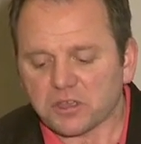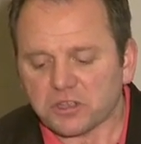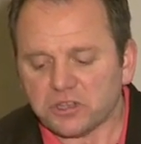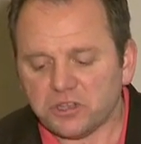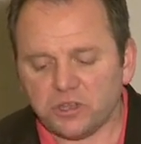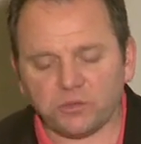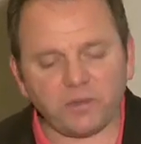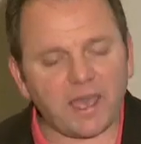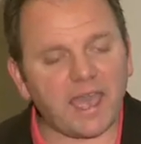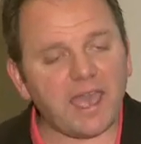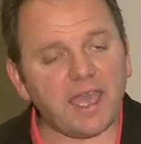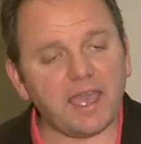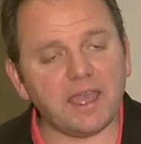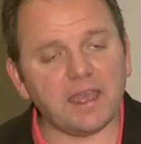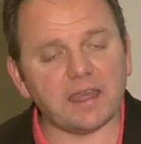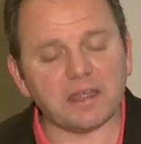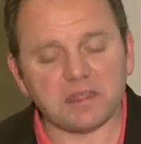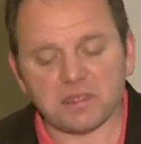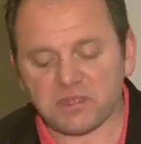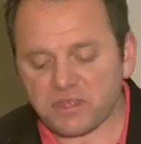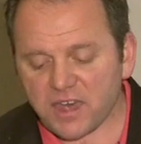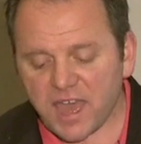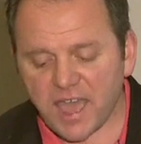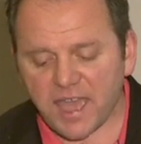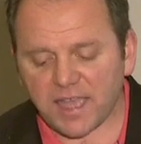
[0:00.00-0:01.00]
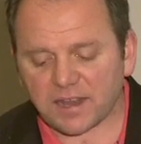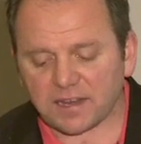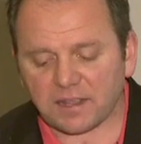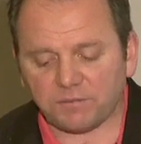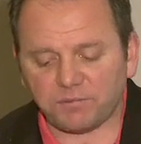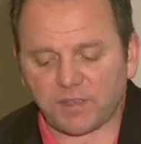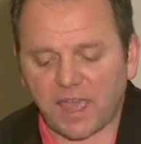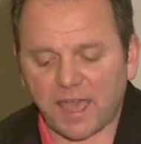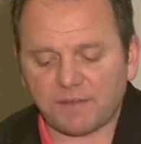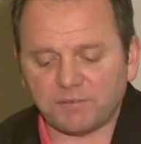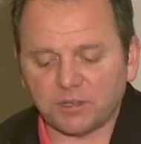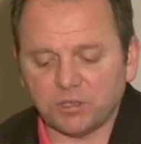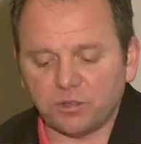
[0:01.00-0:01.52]
You that,
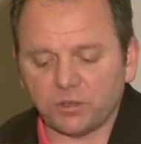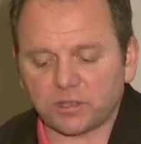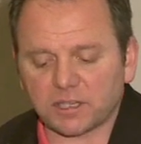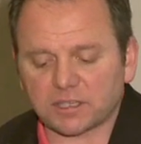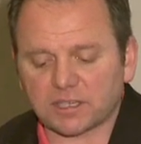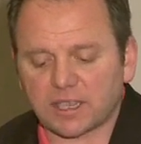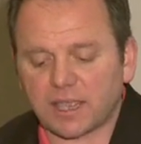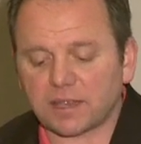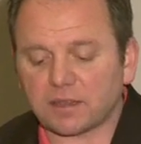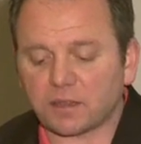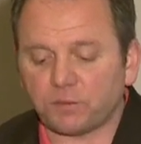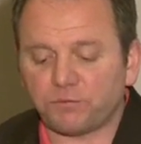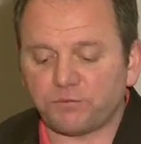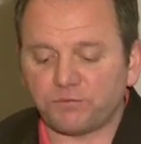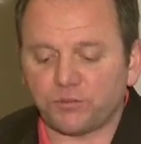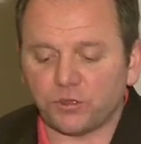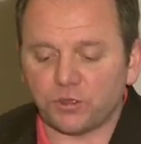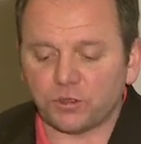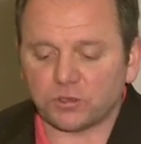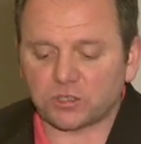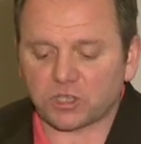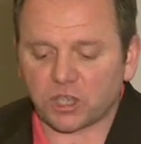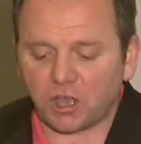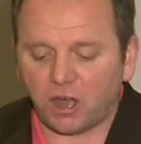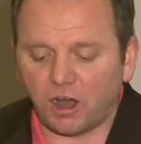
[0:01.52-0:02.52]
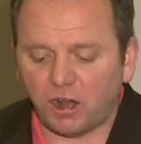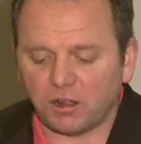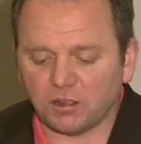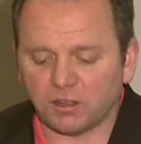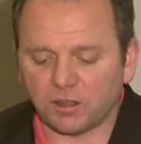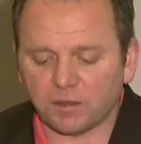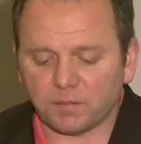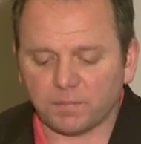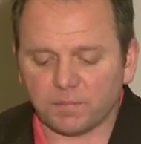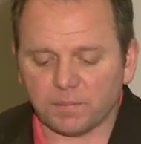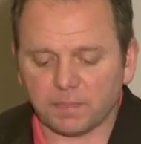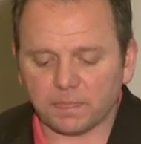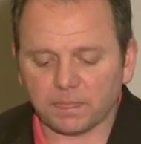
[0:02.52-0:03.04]
if you have a look at that, the third
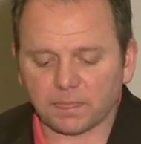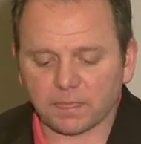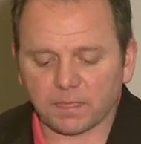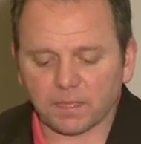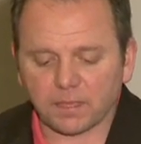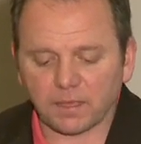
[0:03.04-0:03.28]
column,